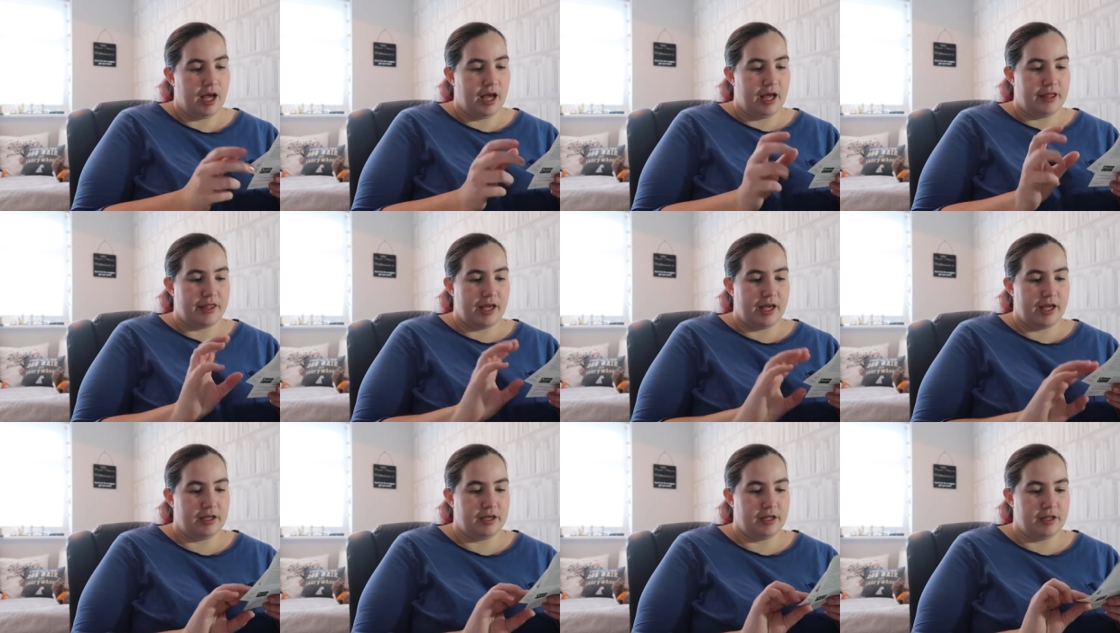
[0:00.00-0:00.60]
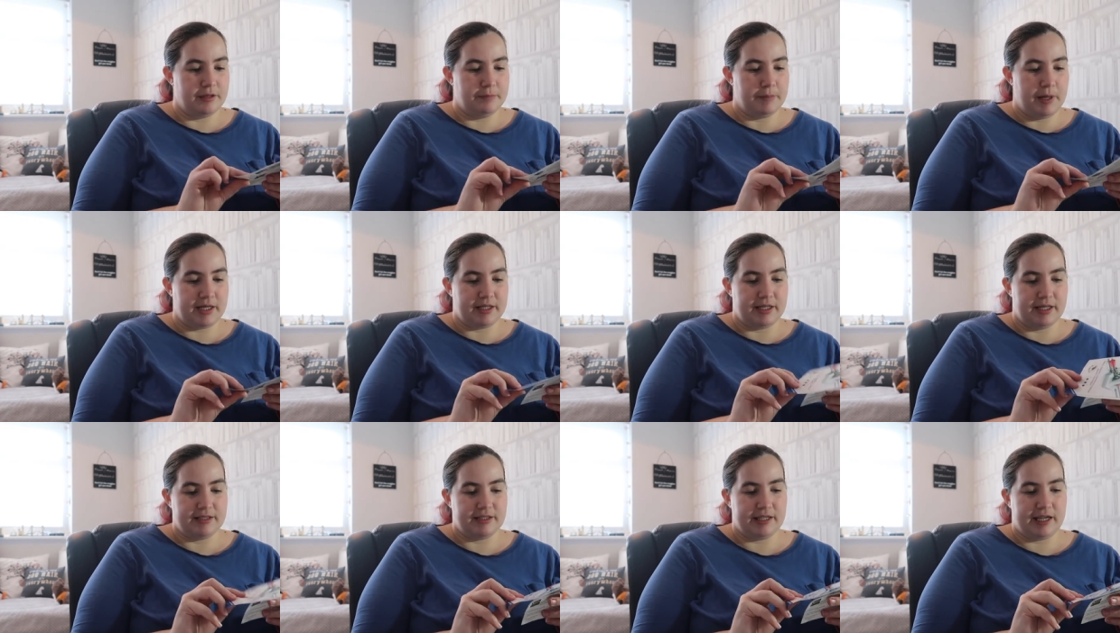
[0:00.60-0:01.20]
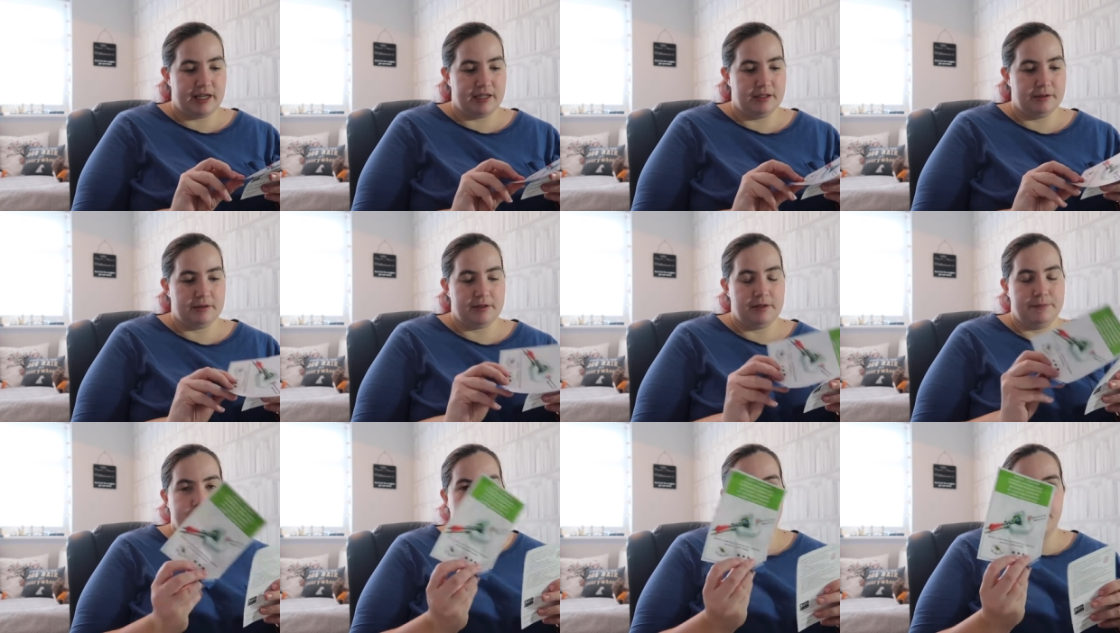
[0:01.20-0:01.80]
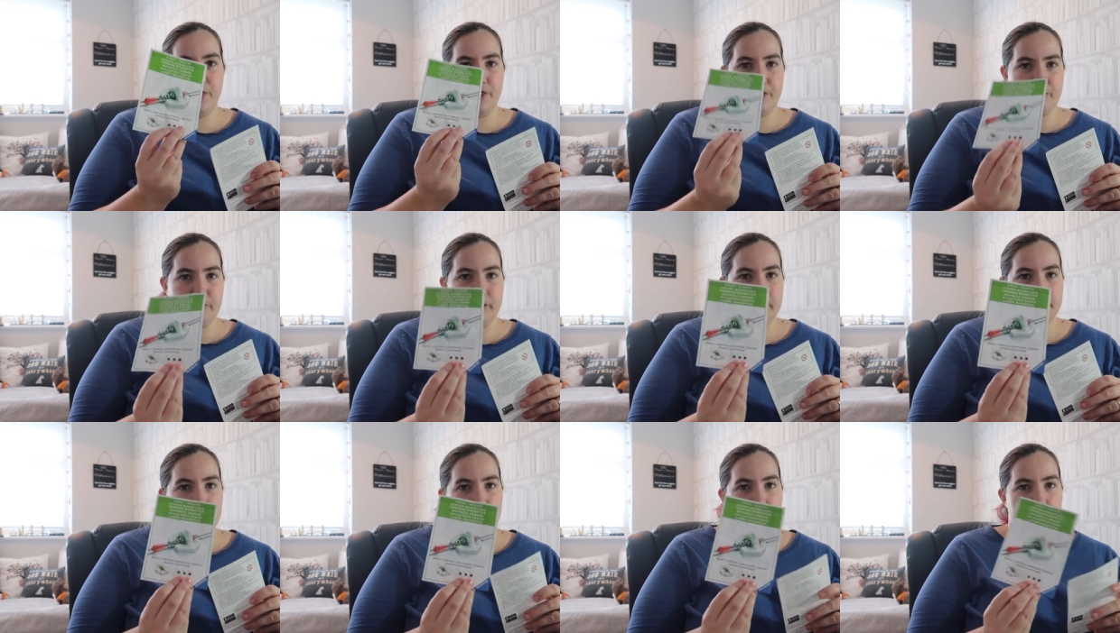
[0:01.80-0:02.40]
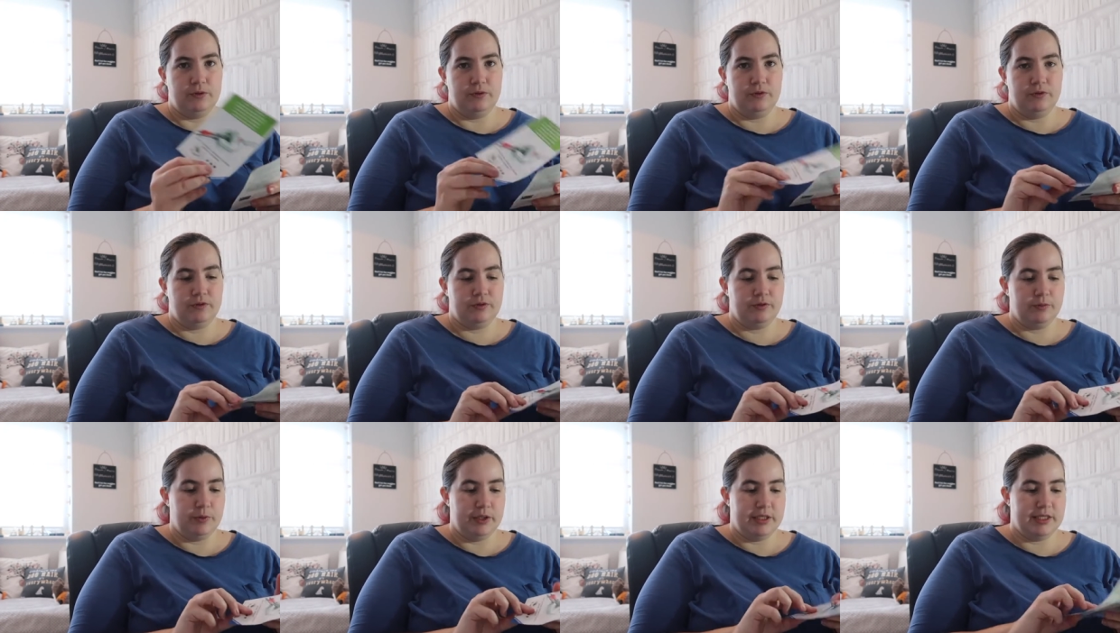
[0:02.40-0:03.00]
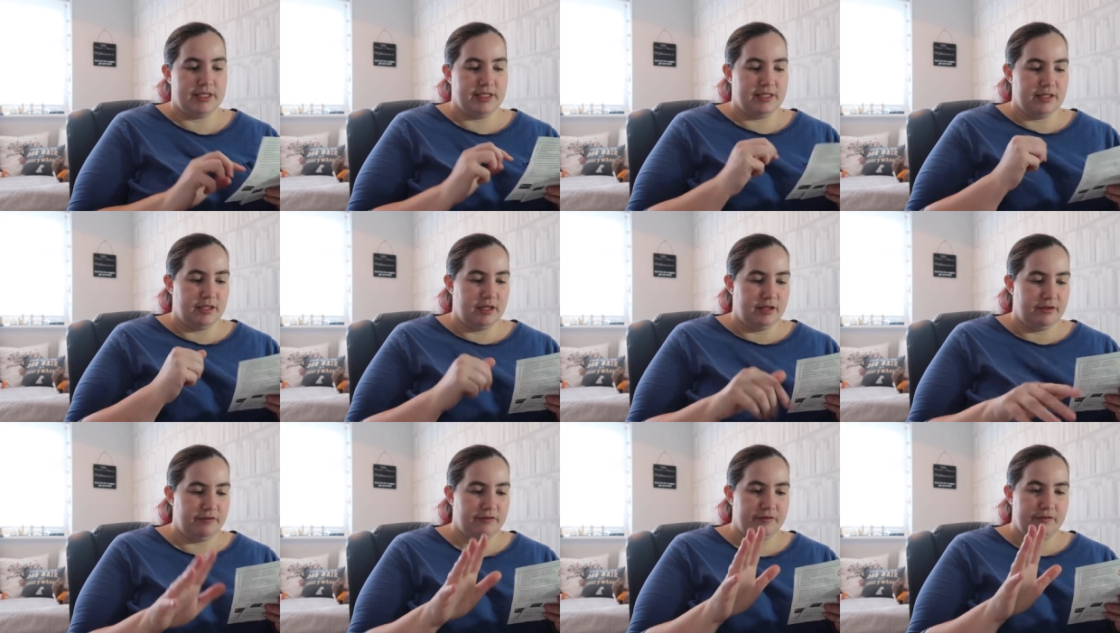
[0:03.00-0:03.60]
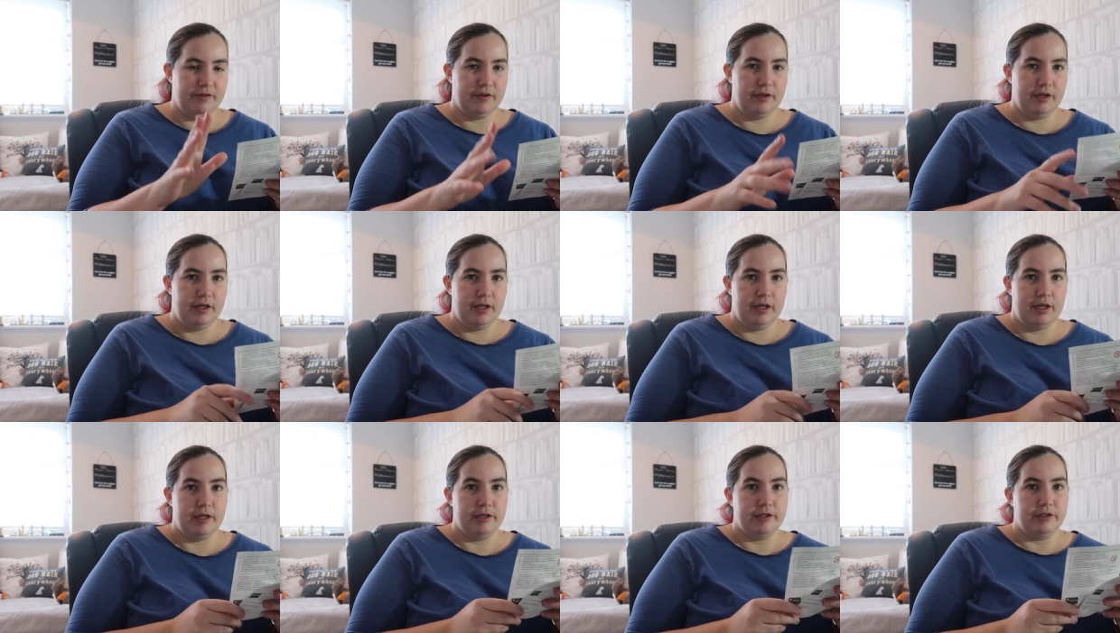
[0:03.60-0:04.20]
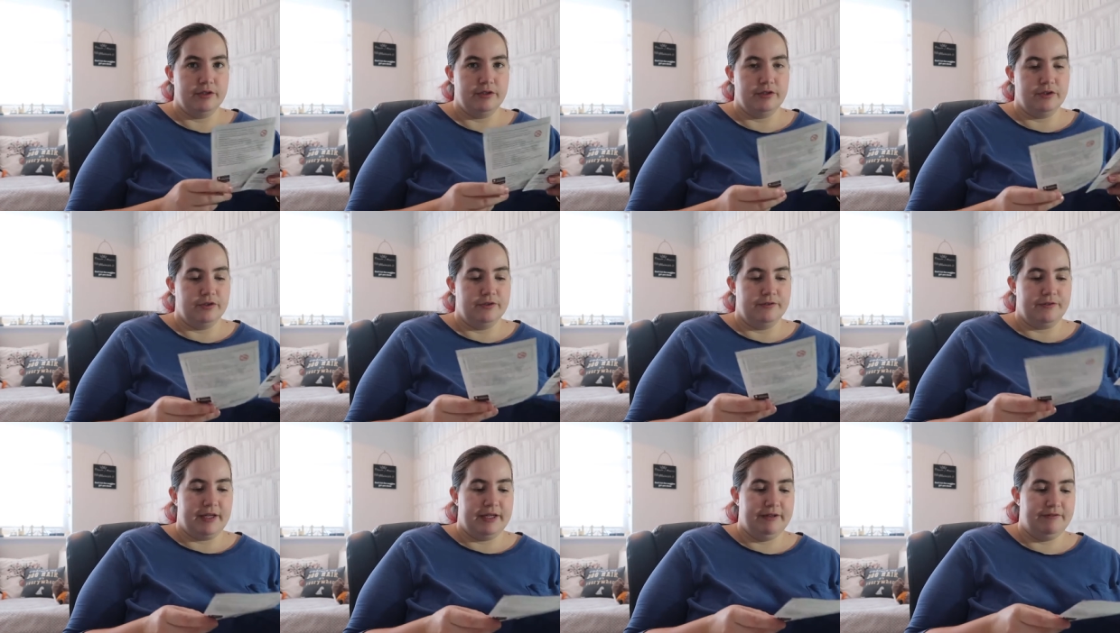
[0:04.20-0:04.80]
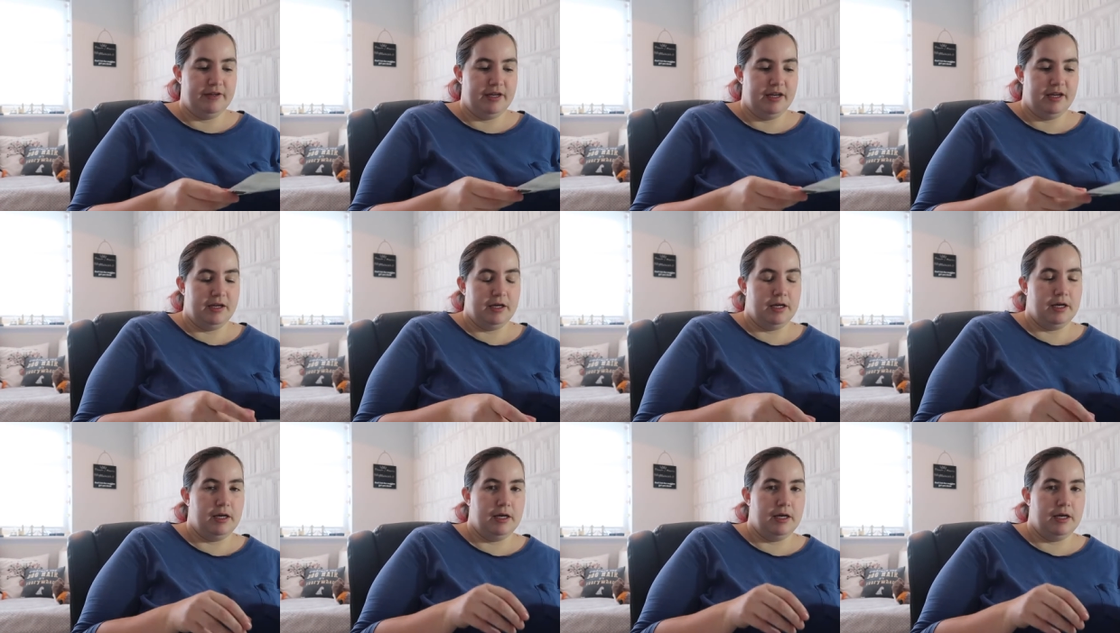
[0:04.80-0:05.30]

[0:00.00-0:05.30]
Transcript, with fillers: And then the magnetic cannon comes with three balls which is enough to sort of give it